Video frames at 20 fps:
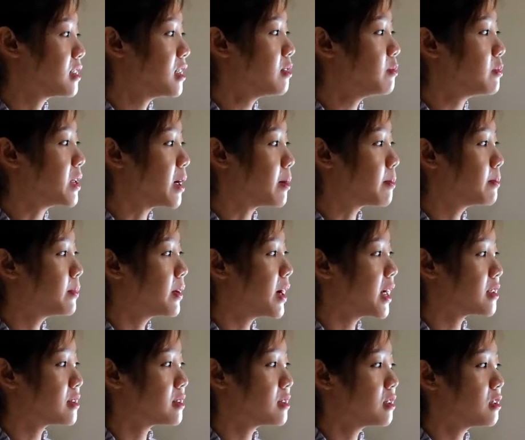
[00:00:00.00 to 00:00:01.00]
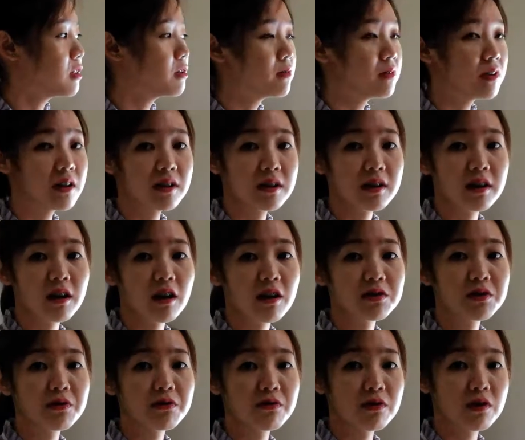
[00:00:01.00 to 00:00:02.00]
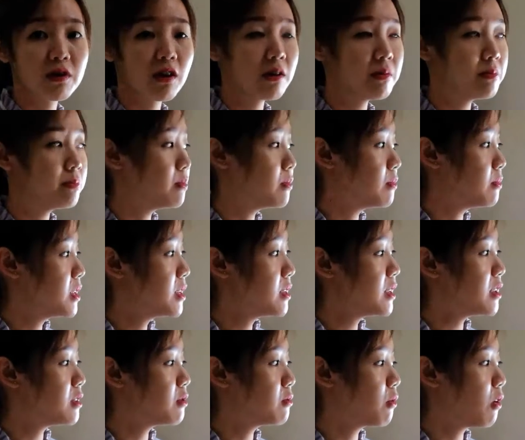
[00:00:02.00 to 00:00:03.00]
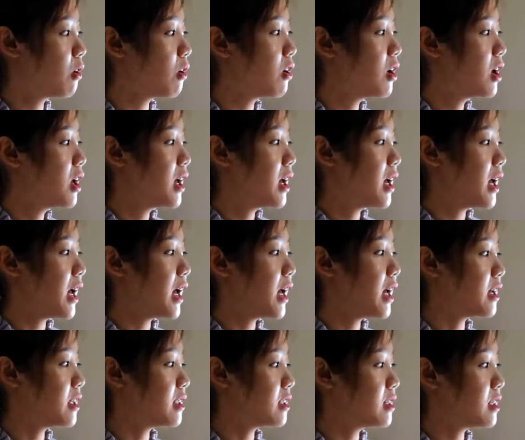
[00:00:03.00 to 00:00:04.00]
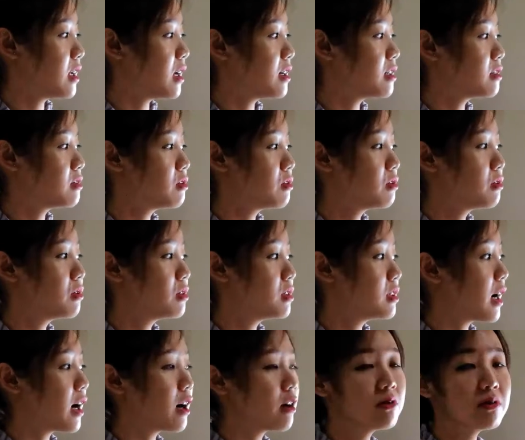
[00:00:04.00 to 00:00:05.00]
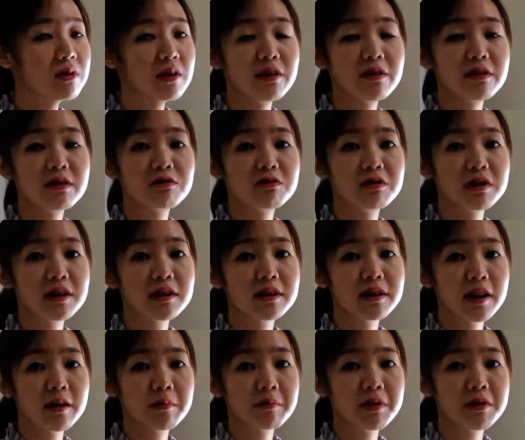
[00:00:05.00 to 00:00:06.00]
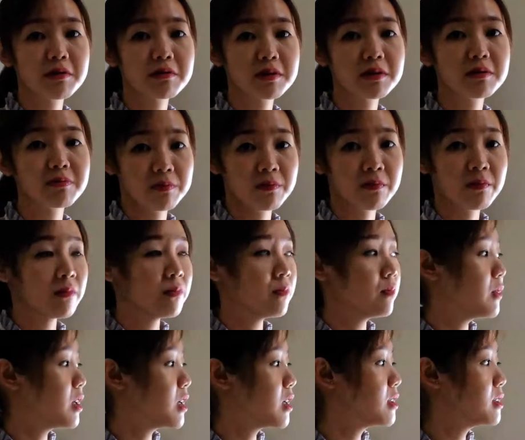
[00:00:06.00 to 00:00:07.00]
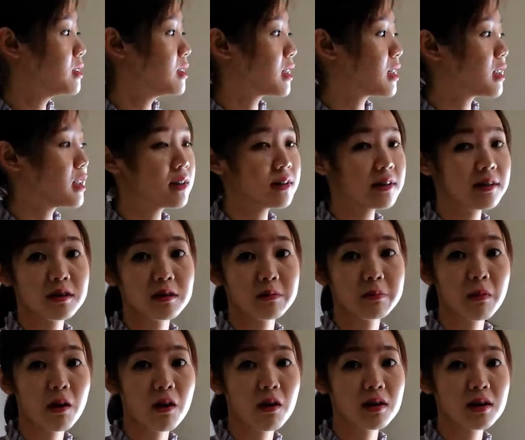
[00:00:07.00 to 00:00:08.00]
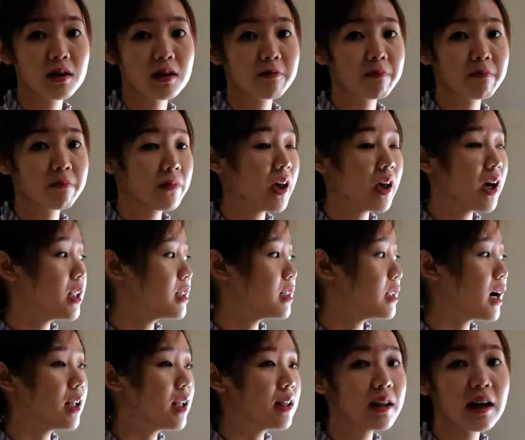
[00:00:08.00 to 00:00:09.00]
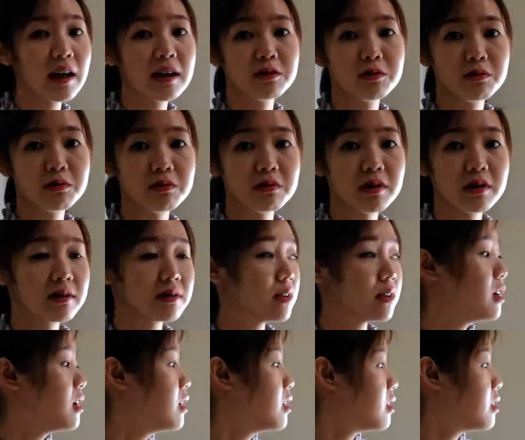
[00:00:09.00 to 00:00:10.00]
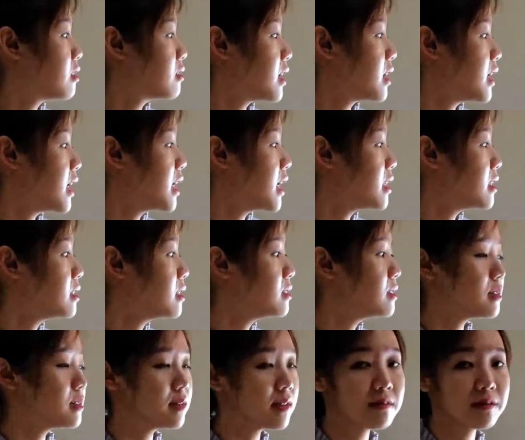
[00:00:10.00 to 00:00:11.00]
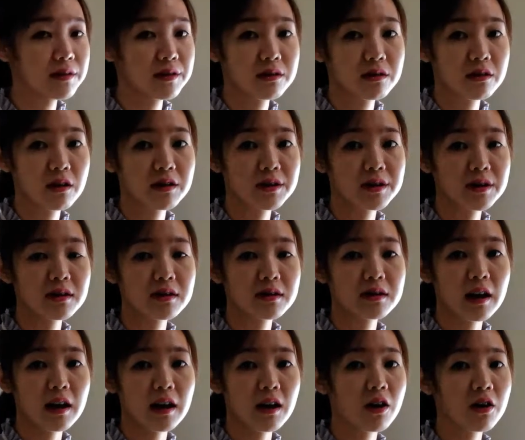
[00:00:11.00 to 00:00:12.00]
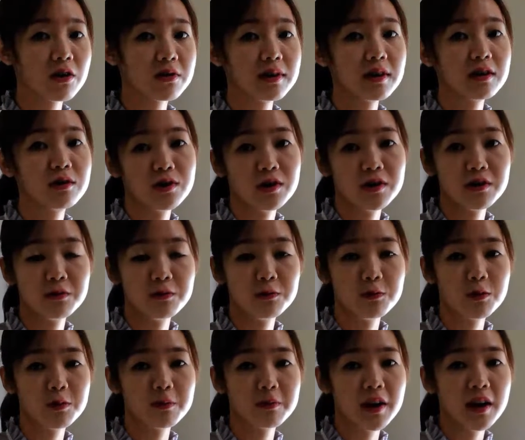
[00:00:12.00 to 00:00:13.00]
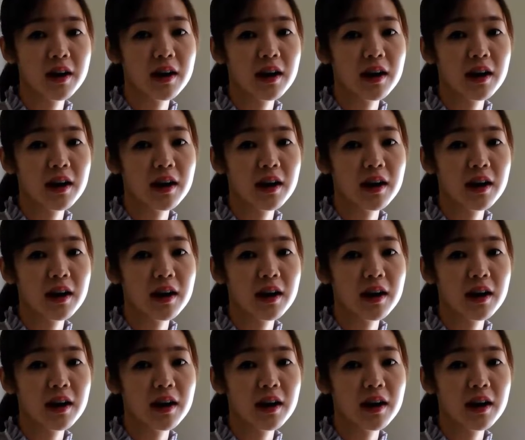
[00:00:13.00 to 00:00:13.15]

keep their bags over here on the floor beside the wall, and there are only 3 tables because the class is smaller and there are less students. Alright, and this is the resources or teacher's room,